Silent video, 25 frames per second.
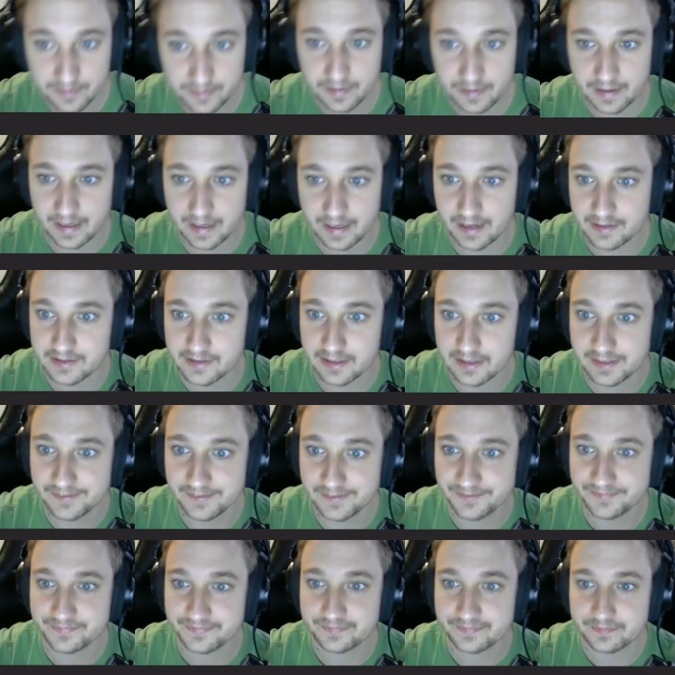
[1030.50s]
I can't see.
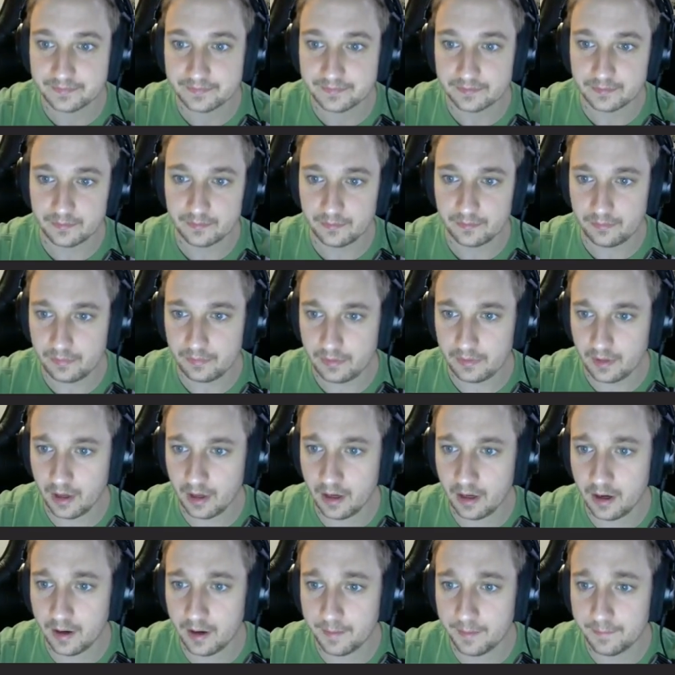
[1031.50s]

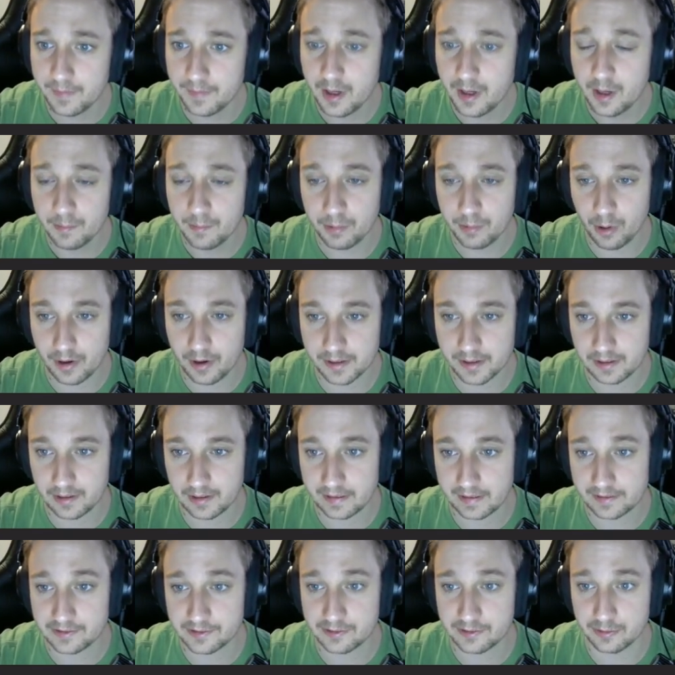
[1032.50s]
But walking
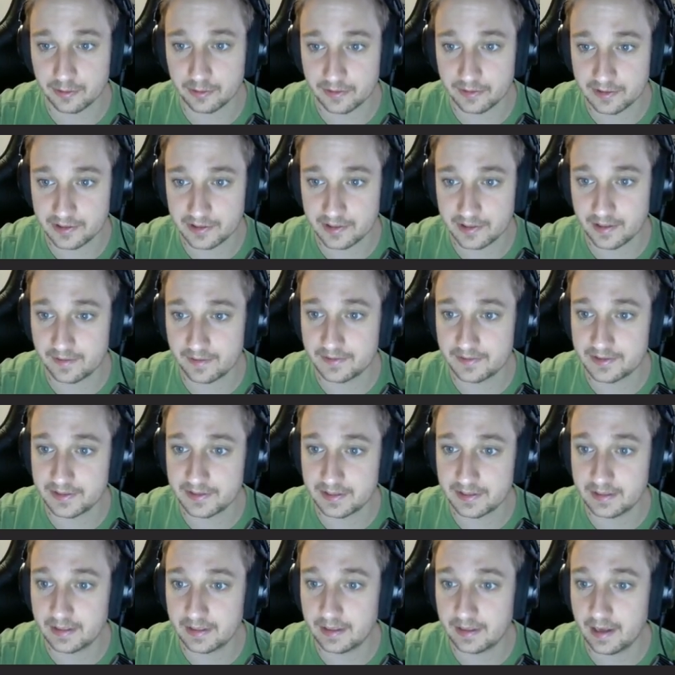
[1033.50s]
ice through this, you have
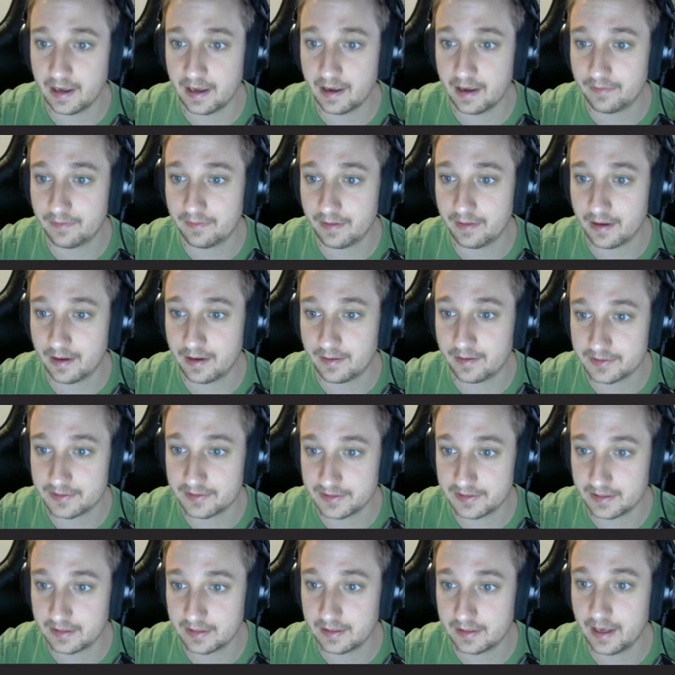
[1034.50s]
C, F, F,
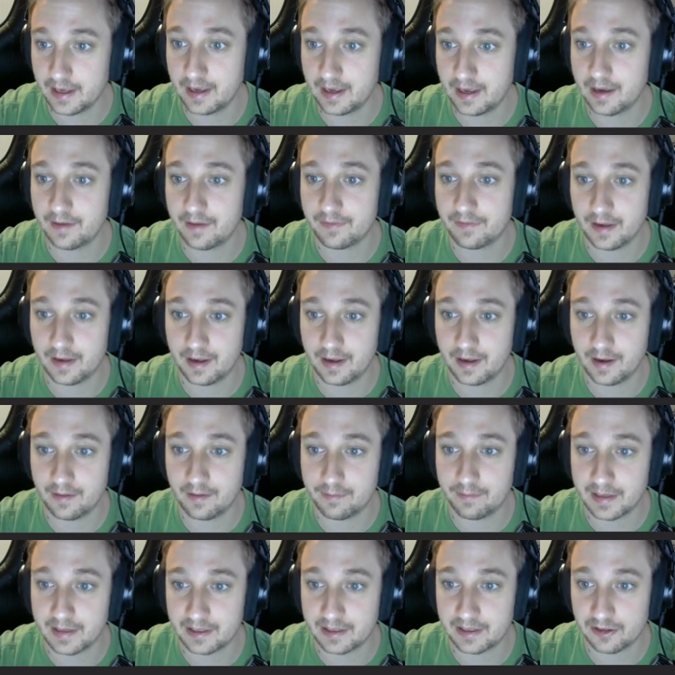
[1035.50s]
C, F, F,
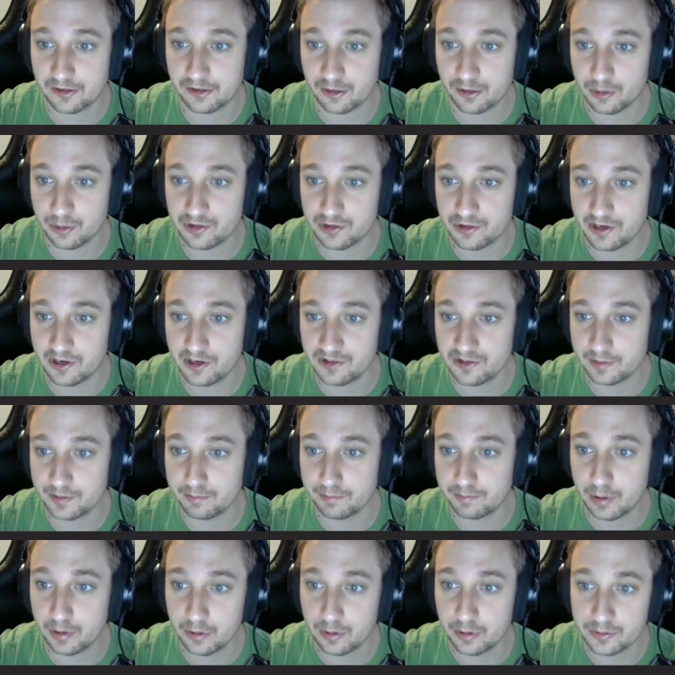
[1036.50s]
making sure we're changing
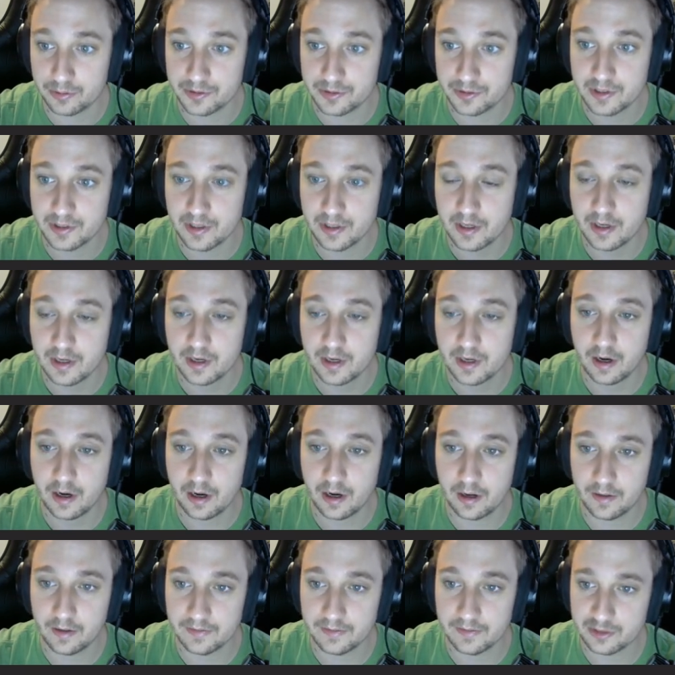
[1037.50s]
bows
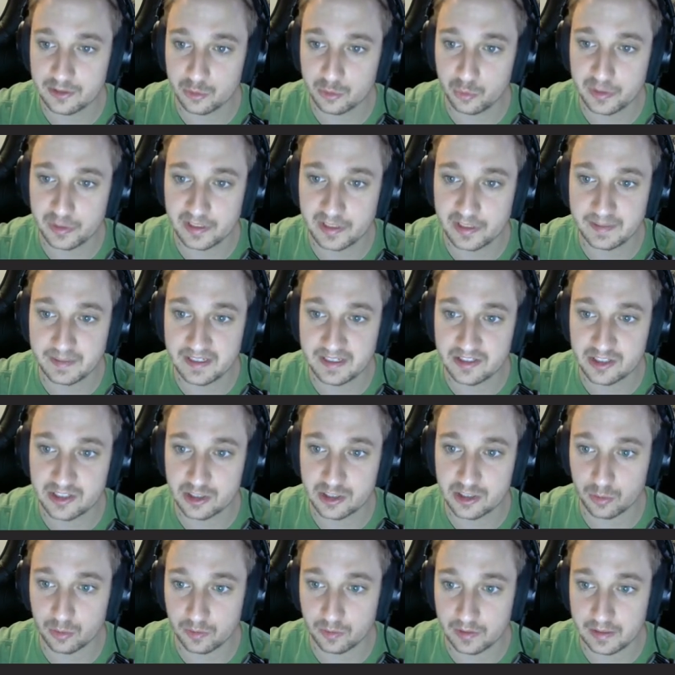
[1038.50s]
on these weak beats
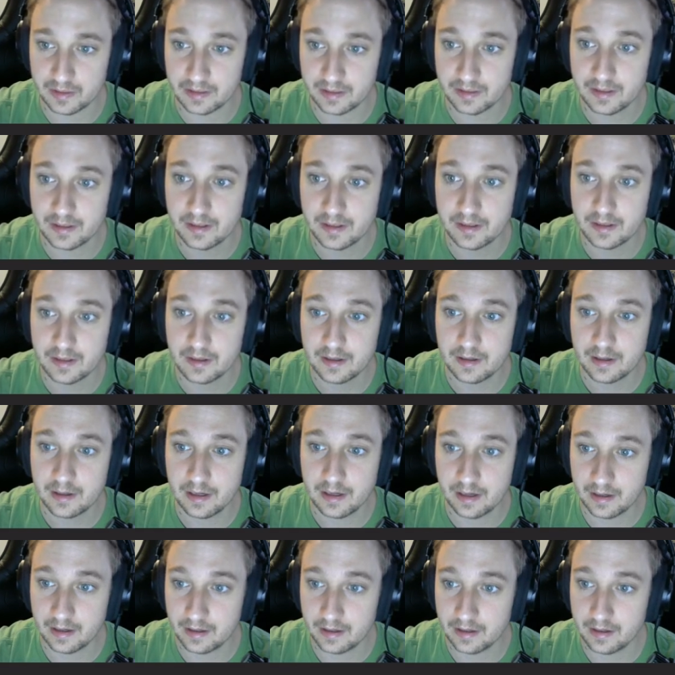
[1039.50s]
3
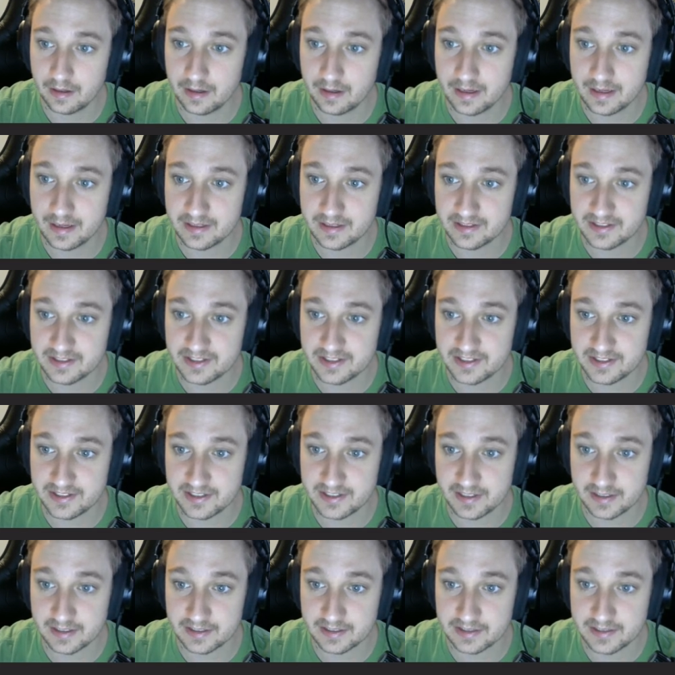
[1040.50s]
and
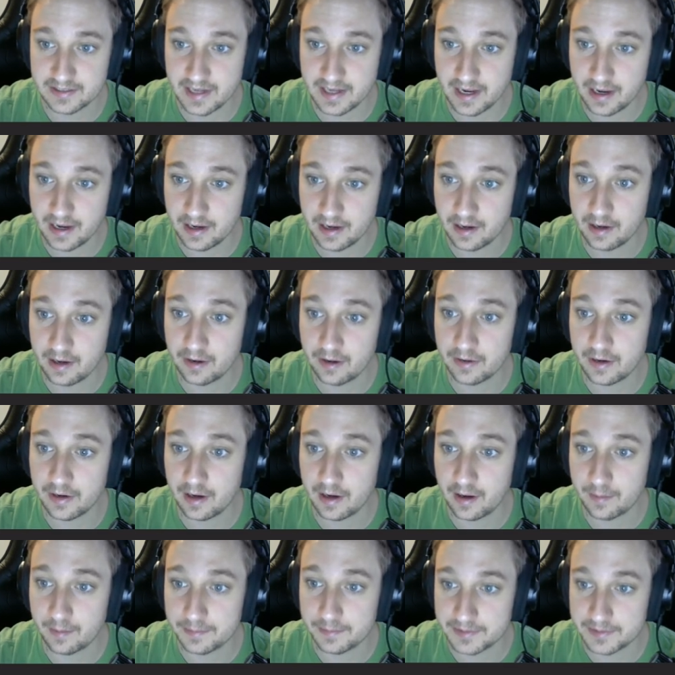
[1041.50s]
6, down, up,